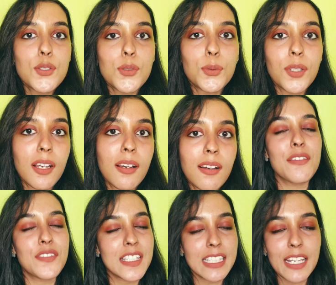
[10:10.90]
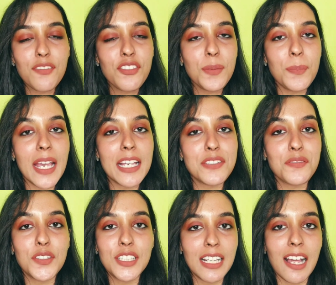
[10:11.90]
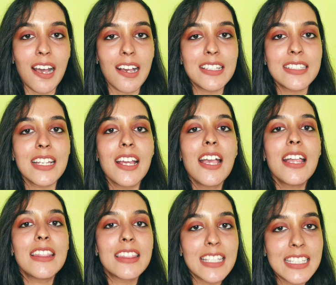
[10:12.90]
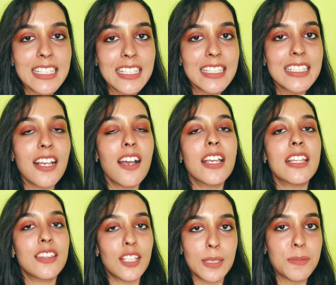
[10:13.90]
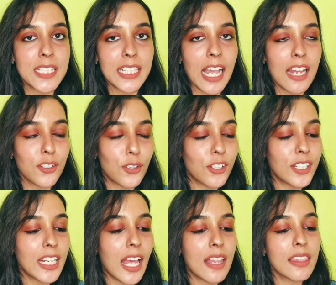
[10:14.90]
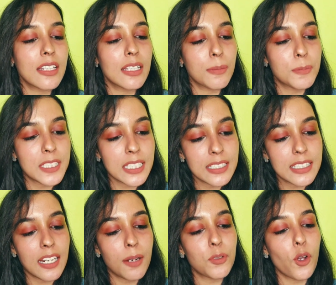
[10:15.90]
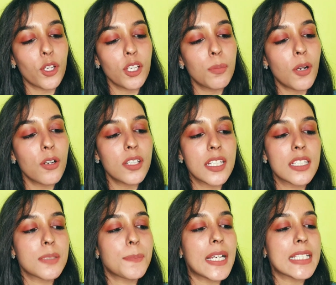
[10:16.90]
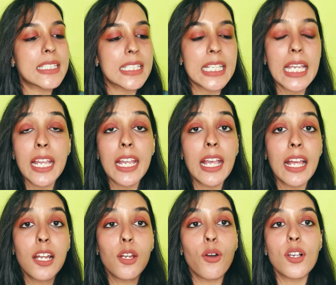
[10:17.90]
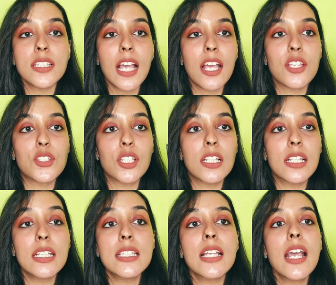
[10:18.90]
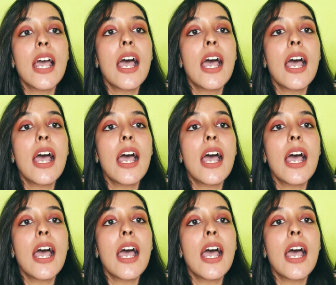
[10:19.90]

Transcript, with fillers: So yeah, I've saved the best for the last. This is in the lipstick category and the lipsticks that I'm talking about is by CAL Los Angeles.